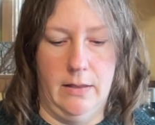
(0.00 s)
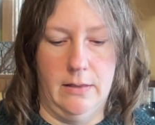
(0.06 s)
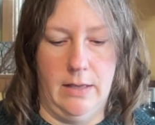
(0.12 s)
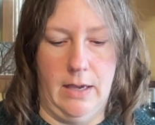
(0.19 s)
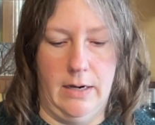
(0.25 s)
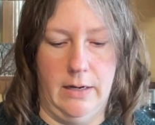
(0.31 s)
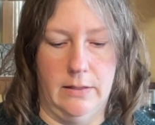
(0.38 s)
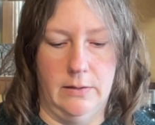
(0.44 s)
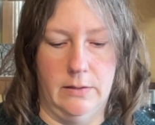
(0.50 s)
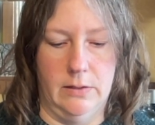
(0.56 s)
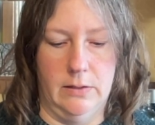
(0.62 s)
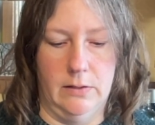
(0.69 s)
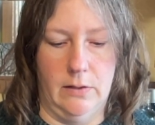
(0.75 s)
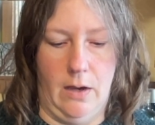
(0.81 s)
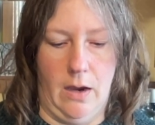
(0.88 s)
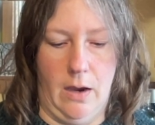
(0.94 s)
that
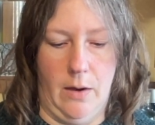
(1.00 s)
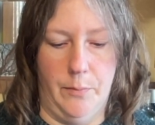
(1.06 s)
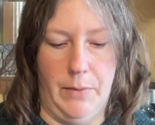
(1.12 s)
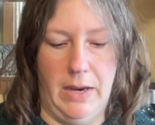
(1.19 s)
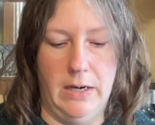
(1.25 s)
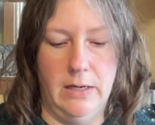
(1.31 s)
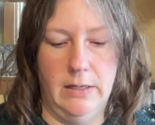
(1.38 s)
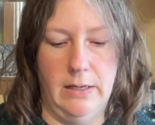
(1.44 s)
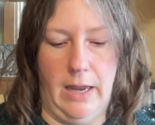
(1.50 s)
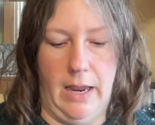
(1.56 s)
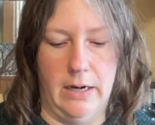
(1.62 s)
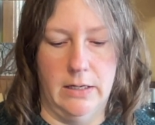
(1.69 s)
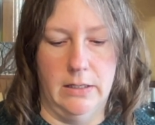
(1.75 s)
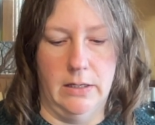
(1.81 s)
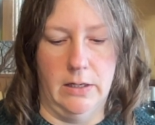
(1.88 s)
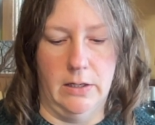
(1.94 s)
it's uh, made in
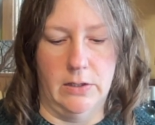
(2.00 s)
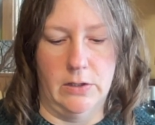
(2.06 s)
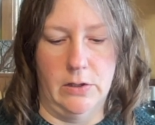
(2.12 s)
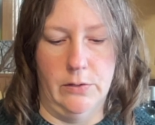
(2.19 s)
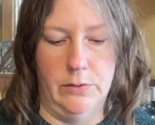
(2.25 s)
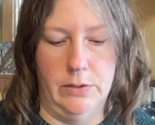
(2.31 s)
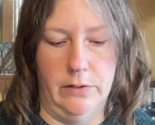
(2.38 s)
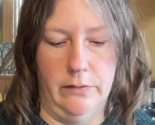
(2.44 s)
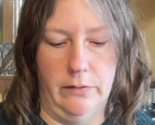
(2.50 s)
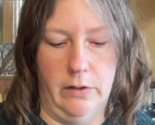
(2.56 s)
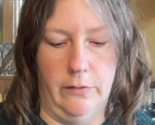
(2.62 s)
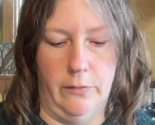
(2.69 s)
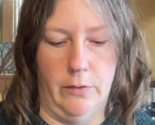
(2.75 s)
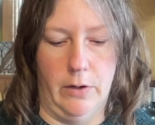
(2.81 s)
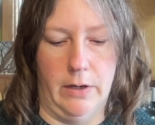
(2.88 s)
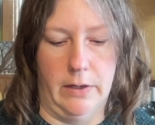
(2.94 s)
Canada exclusively
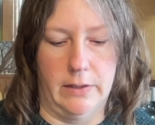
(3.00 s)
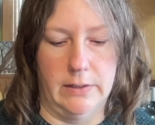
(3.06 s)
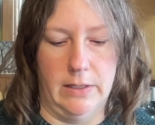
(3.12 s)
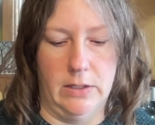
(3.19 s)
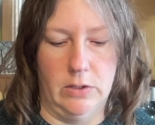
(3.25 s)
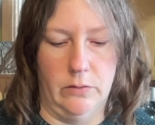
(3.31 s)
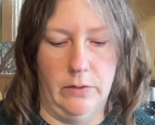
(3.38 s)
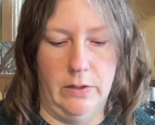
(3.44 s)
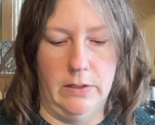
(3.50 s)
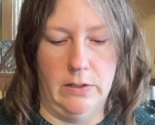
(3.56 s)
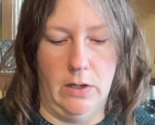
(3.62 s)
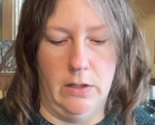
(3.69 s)
for Accessories